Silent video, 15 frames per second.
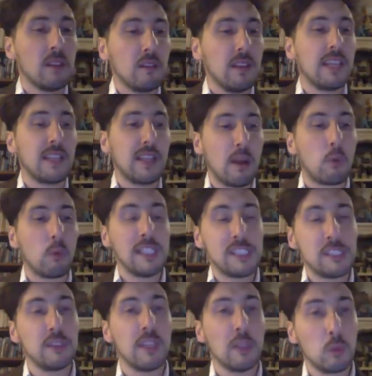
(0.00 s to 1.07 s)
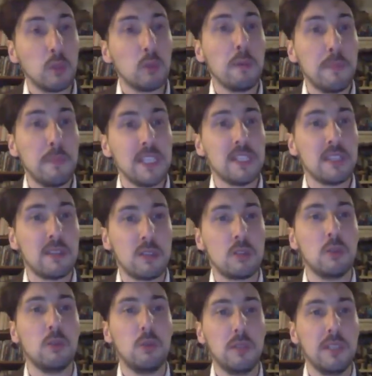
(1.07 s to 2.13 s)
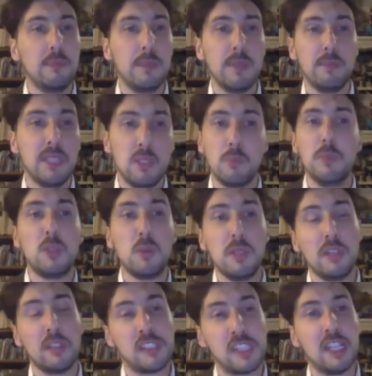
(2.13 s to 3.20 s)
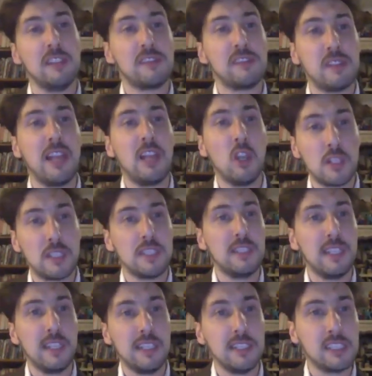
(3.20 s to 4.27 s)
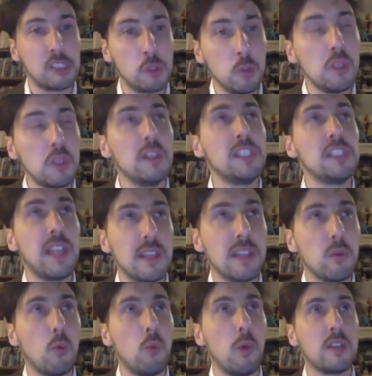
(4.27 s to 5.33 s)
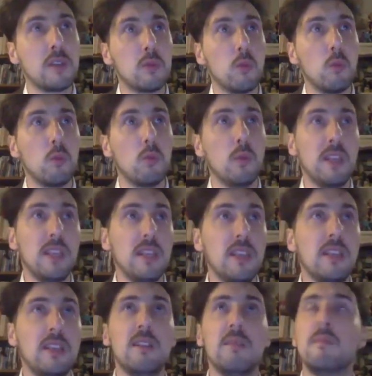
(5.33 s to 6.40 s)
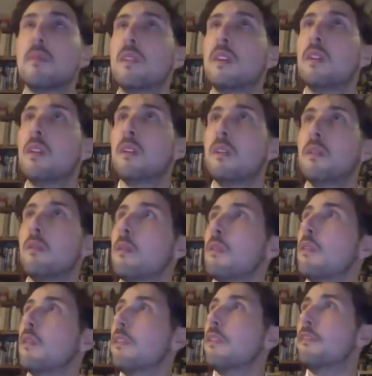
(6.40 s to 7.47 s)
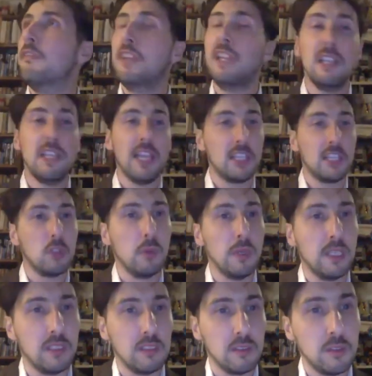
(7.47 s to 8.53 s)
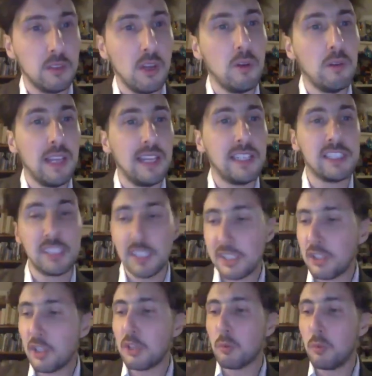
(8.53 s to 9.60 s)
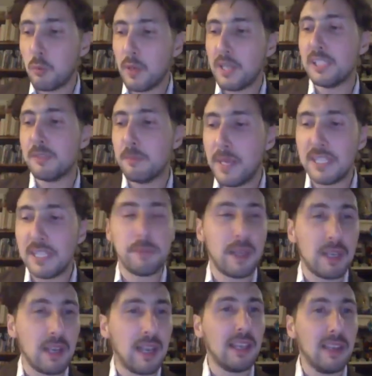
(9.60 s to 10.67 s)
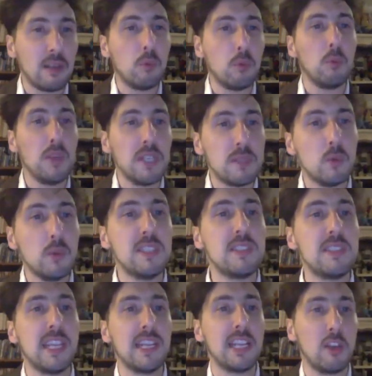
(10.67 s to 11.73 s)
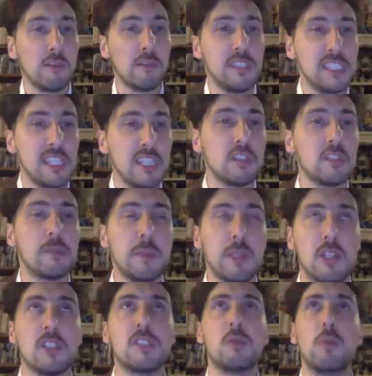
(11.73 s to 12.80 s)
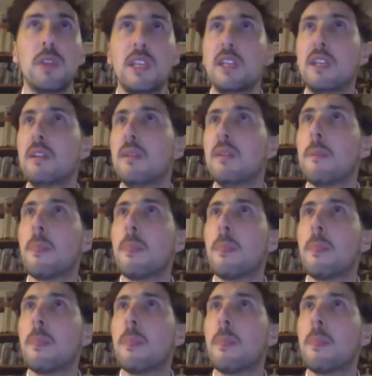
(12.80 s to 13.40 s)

like a question that we repeat to be, be, between ourselves a lot in the in the studio is like what we feel like doing you know like it's it's not what is best but like, like we we take a lot of decisions because we